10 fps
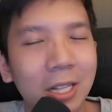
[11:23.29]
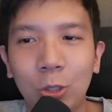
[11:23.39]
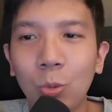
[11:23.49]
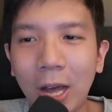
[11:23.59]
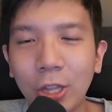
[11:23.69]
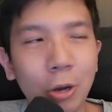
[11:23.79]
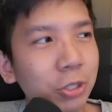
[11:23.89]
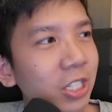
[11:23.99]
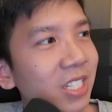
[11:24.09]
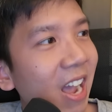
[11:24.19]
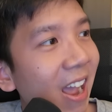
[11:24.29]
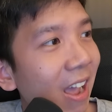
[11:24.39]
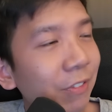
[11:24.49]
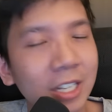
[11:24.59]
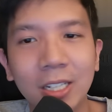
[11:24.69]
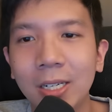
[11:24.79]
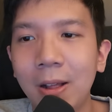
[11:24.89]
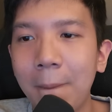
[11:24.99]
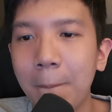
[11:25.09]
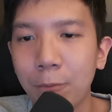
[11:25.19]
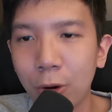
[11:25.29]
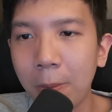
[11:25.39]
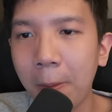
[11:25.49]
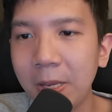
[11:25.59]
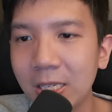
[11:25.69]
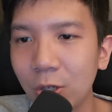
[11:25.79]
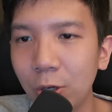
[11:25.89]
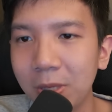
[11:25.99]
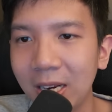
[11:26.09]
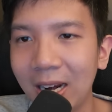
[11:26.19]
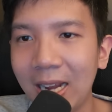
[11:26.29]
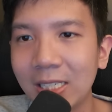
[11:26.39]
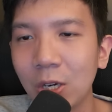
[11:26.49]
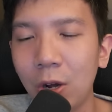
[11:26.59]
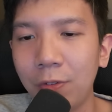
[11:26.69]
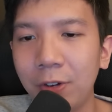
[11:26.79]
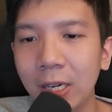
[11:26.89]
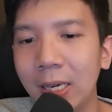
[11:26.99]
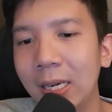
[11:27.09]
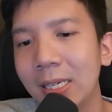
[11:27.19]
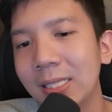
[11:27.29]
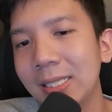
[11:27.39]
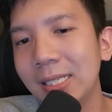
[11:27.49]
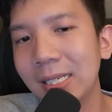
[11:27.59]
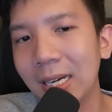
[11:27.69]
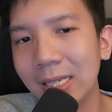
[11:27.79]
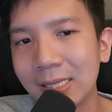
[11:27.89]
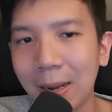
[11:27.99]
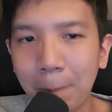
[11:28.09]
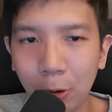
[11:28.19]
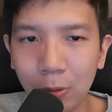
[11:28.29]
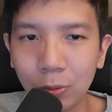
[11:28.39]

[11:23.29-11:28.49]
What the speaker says: 2 other options that I have here probably is going to be the likes of Sampo,